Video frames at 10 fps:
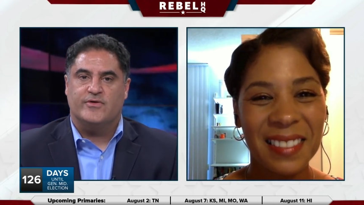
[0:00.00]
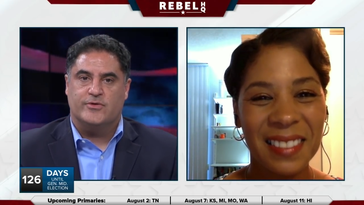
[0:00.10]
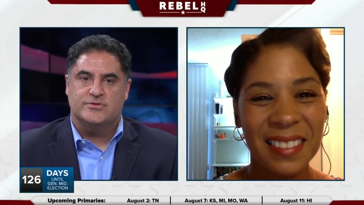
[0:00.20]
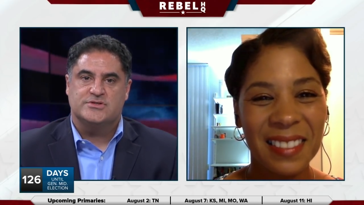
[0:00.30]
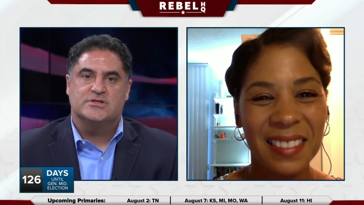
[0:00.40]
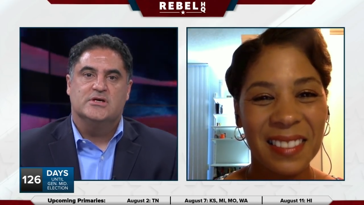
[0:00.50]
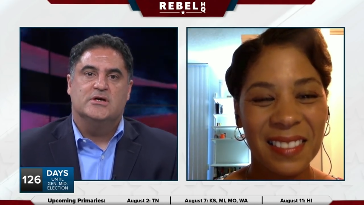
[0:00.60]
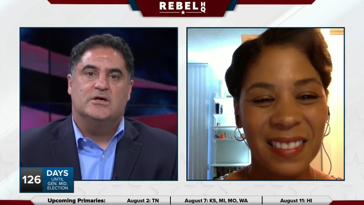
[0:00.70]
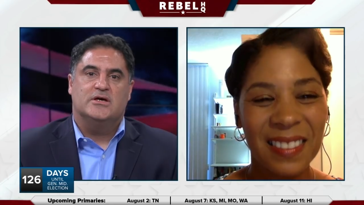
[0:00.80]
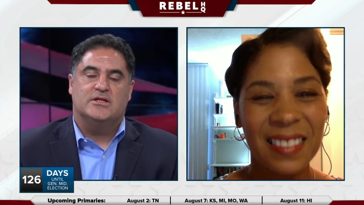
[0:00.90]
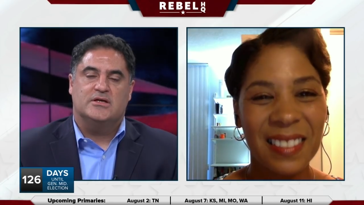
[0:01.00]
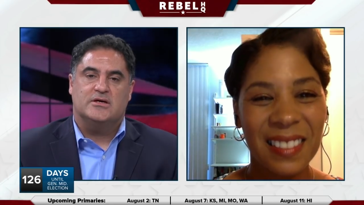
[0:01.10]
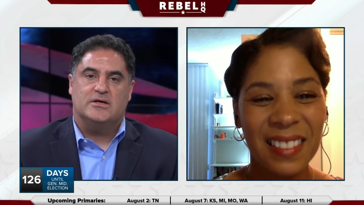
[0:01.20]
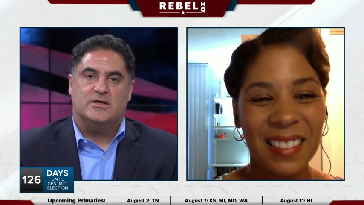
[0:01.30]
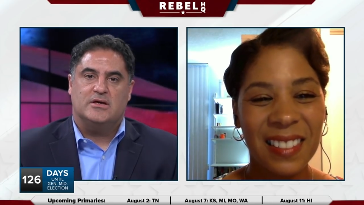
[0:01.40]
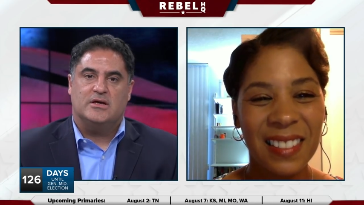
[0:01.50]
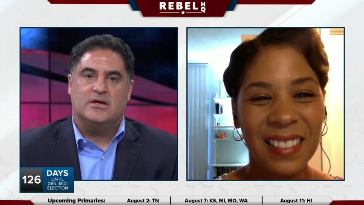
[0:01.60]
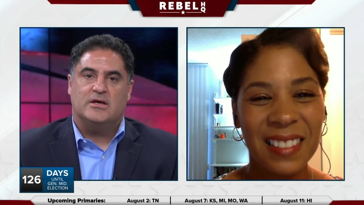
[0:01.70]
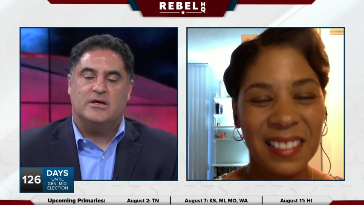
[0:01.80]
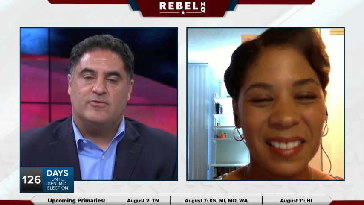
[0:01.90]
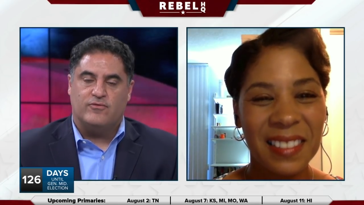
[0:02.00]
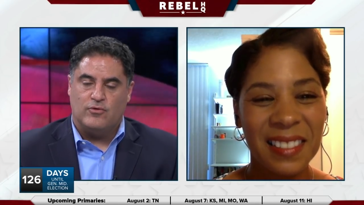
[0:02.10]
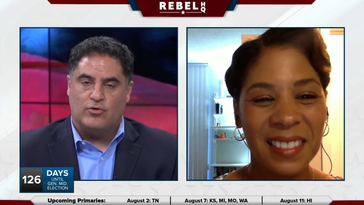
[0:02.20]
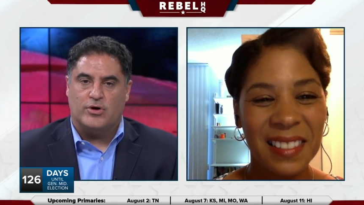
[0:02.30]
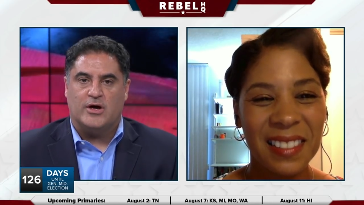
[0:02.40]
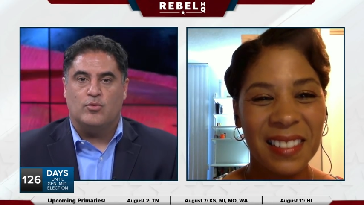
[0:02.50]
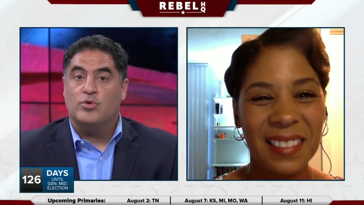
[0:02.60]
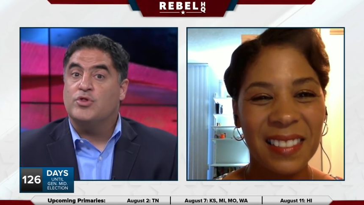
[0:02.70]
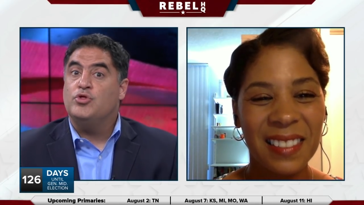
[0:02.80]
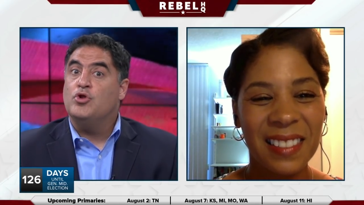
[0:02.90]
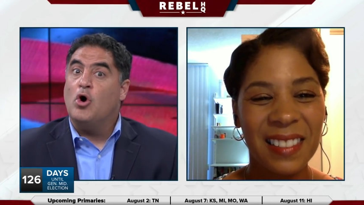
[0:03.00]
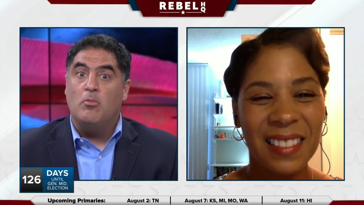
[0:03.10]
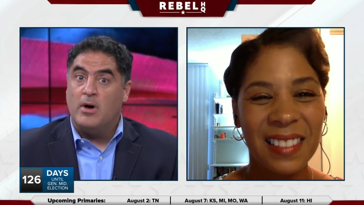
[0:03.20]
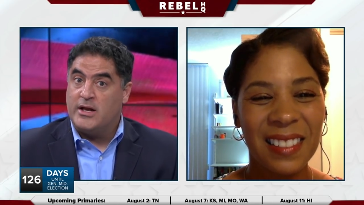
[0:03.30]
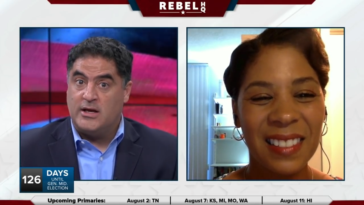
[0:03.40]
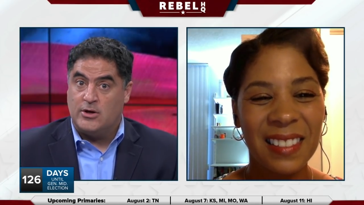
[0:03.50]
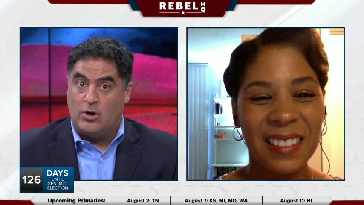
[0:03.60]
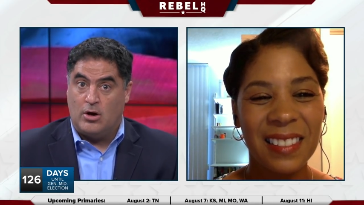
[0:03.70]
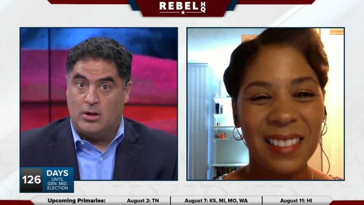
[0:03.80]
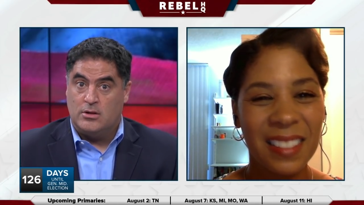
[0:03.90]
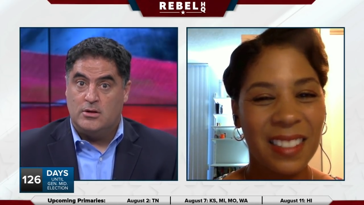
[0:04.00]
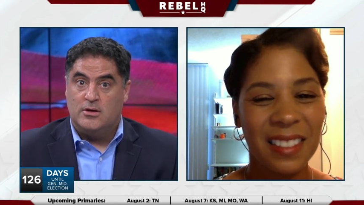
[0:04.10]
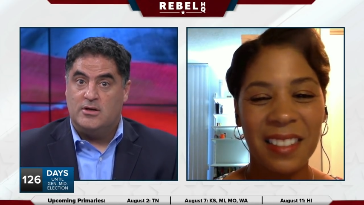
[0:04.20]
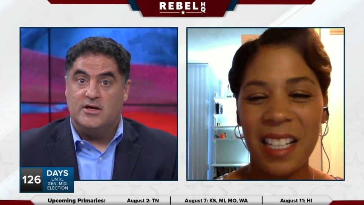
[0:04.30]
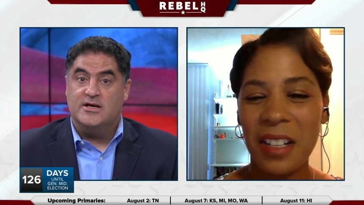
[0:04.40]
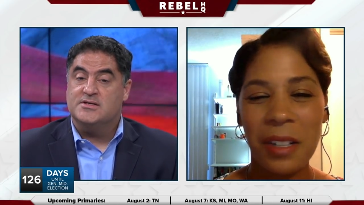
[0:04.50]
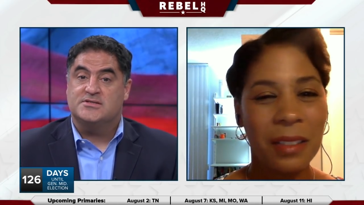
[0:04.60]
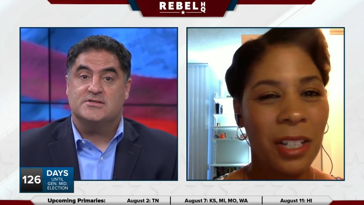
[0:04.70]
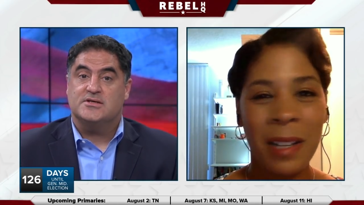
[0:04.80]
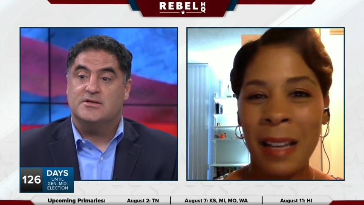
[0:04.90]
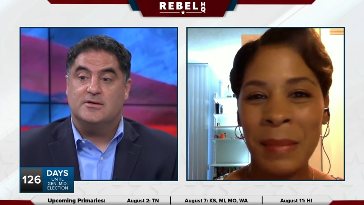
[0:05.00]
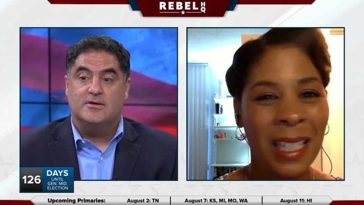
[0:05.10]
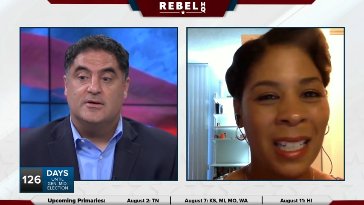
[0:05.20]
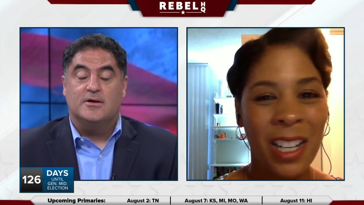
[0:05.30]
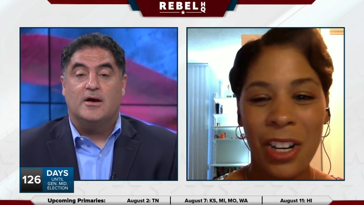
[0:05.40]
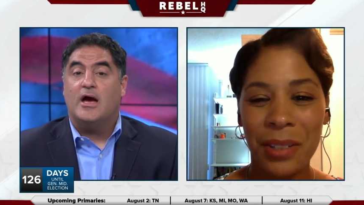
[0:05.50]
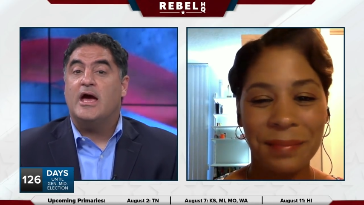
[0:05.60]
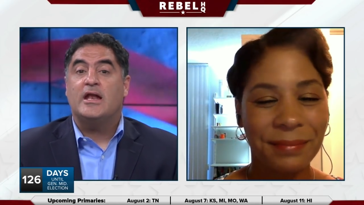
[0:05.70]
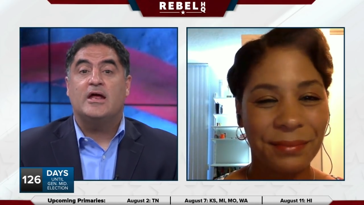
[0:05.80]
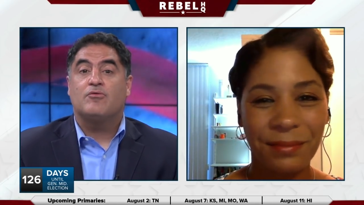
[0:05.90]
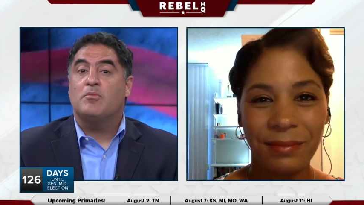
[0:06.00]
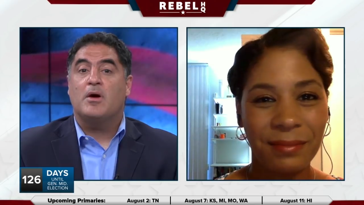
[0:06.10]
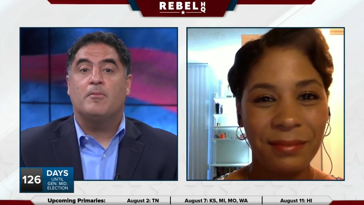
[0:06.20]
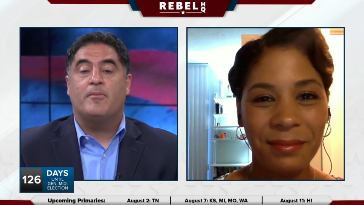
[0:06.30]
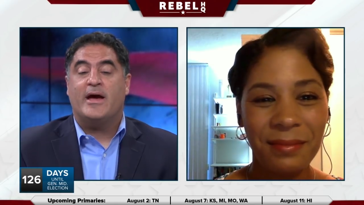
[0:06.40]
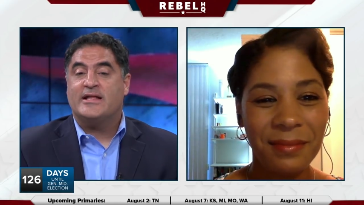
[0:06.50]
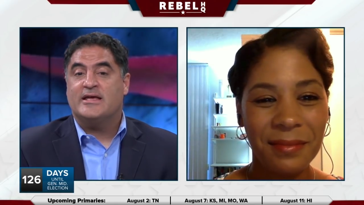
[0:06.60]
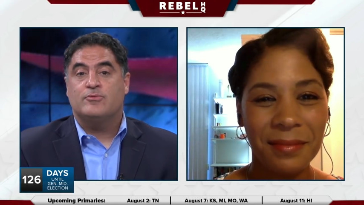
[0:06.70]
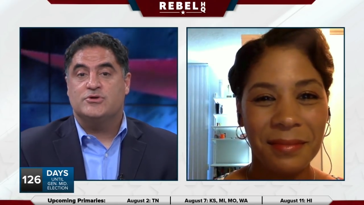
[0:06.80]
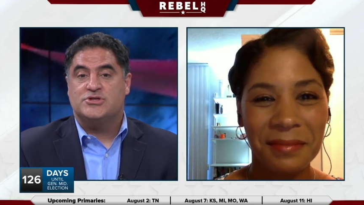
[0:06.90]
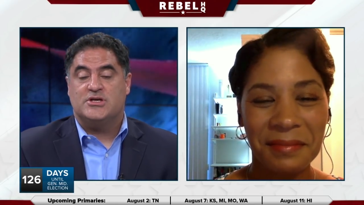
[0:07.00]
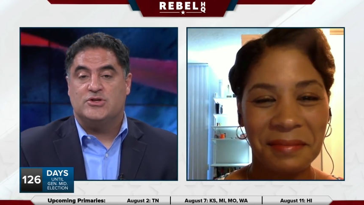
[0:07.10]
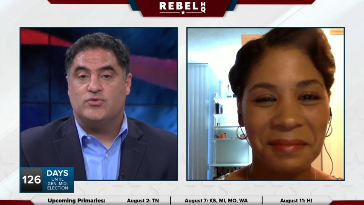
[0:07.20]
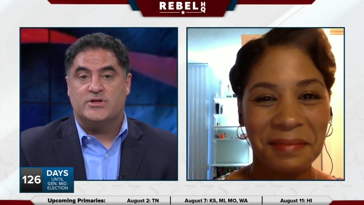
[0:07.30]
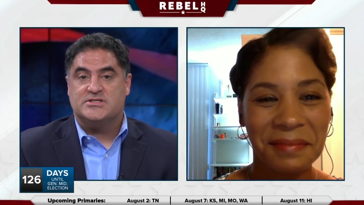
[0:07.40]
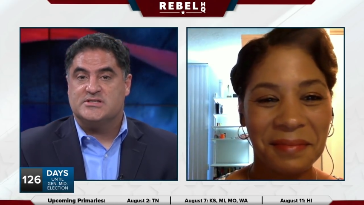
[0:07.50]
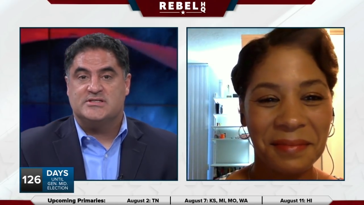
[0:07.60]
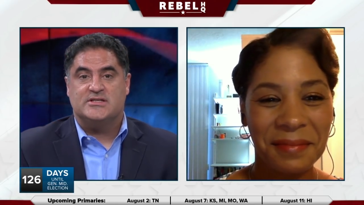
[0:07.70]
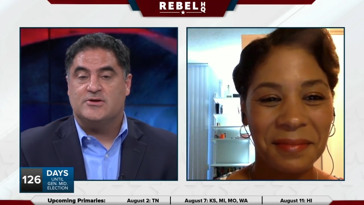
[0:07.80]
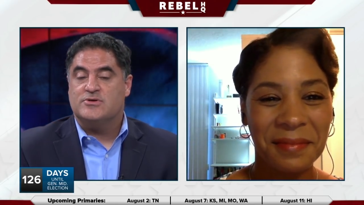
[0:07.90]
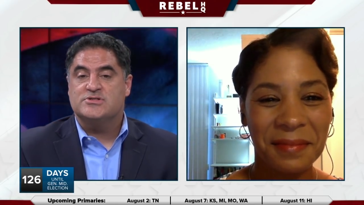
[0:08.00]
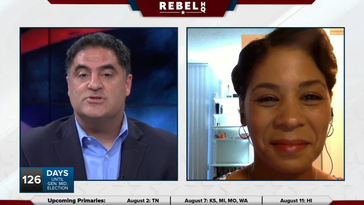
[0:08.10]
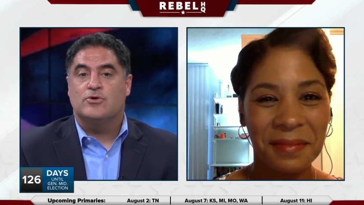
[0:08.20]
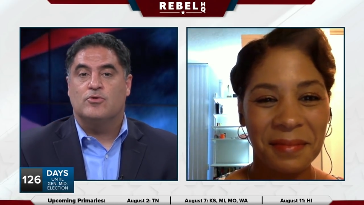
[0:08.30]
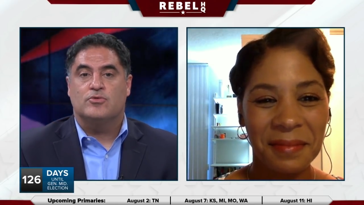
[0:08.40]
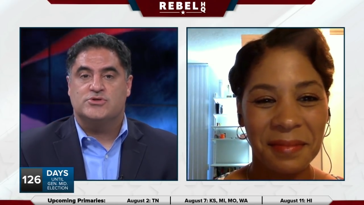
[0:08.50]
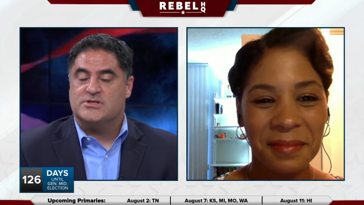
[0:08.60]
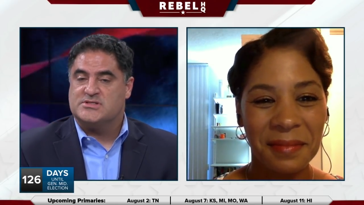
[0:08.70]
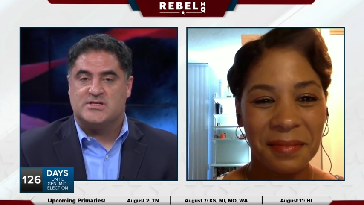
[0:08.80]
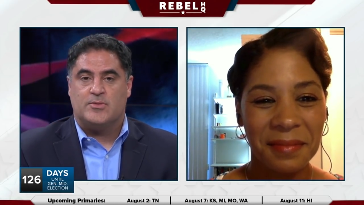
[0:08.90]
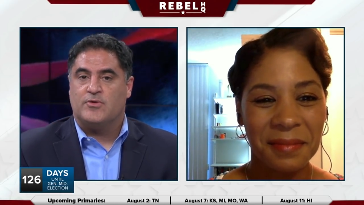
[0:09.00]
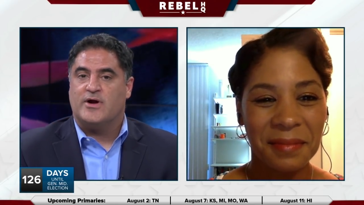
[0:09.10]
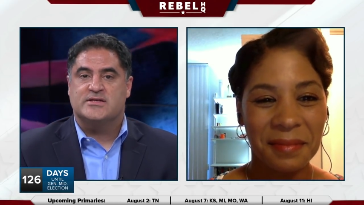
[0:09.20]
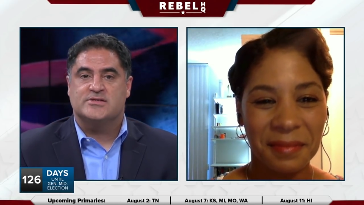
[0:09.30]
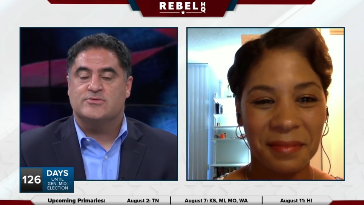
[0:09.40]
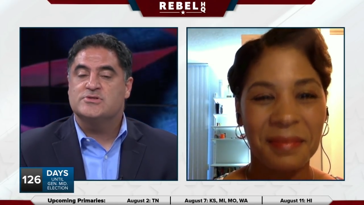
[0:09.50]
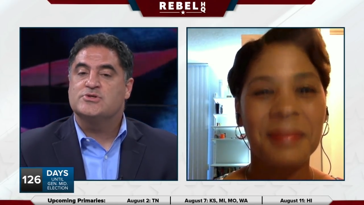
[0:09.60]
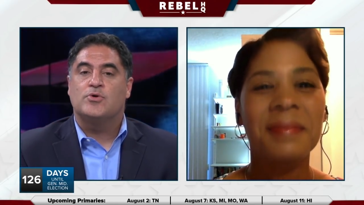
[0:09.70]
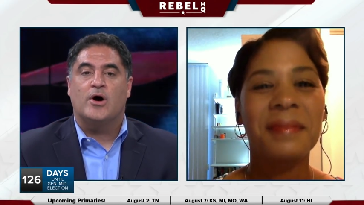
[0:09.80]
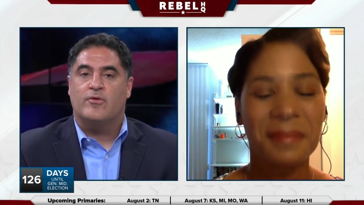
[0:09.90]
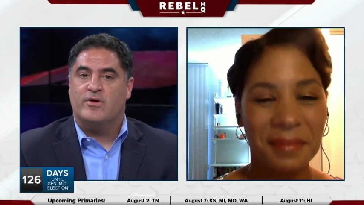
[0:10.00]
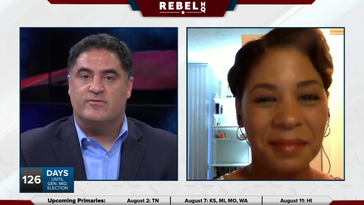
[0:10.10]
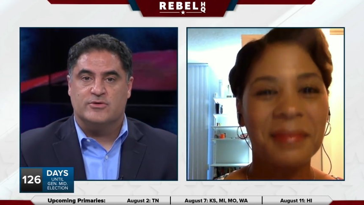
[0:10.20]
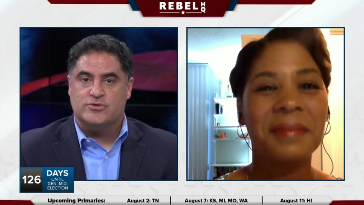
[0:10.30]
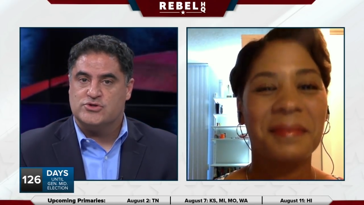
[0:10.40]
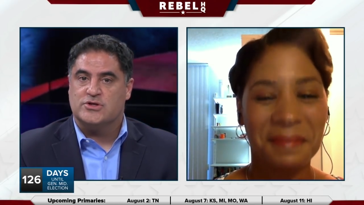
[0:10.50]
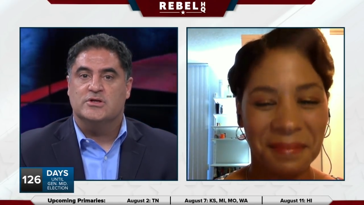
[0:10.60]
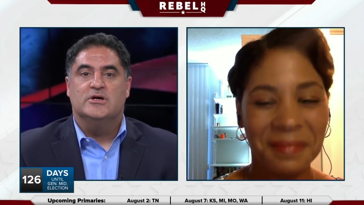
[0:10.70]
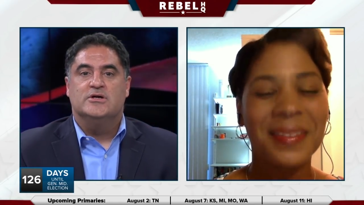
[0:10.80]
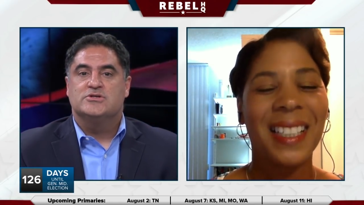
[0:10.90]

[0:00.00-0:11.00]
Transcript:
Speaker 1: votes in a in Florida with no money at all. No, is, no, no,
Speaker 2: no money at all. And,
Speaker 1: and remember back then when she, in 2016, there is no Just Democrats, there is no Our Revolution, mm-hmm.